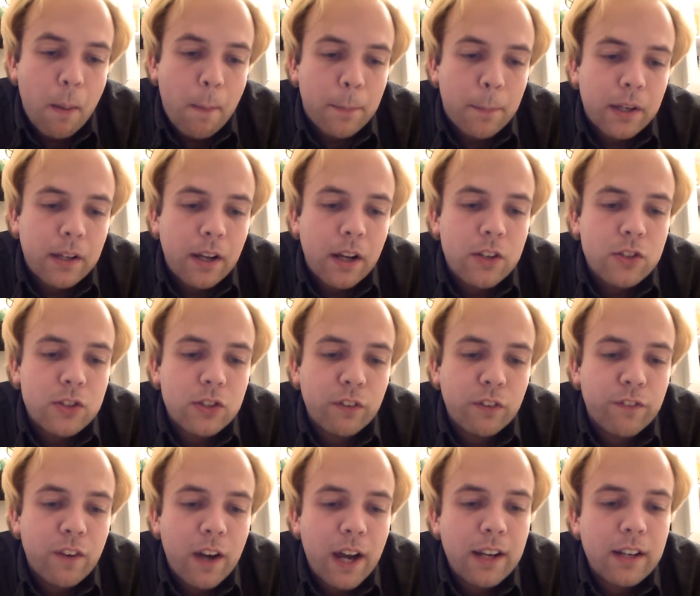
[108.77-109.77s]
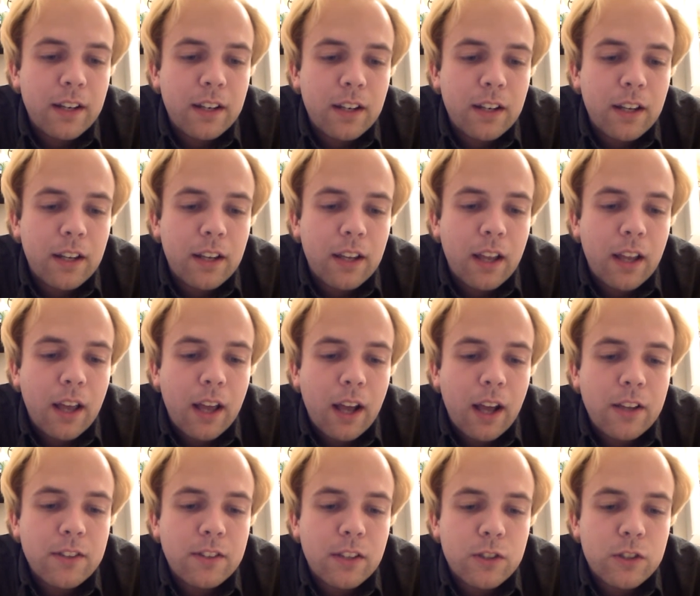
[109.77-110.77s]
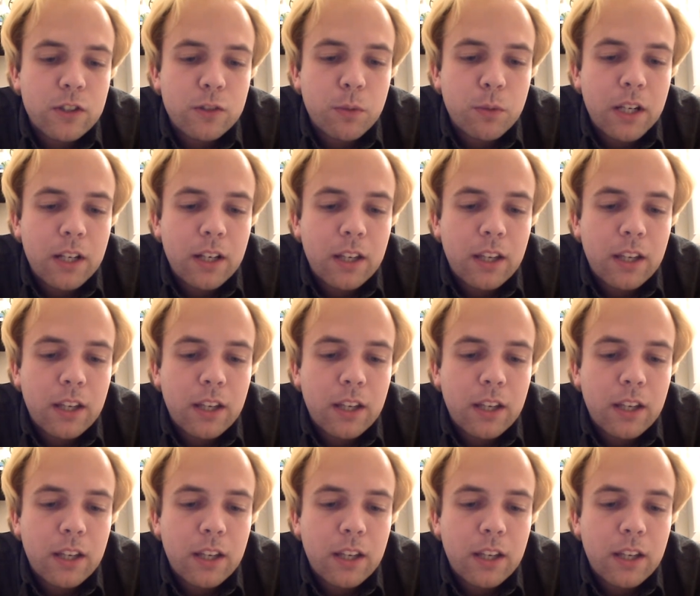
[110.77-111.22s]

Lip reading: Because you'll find it has a sweet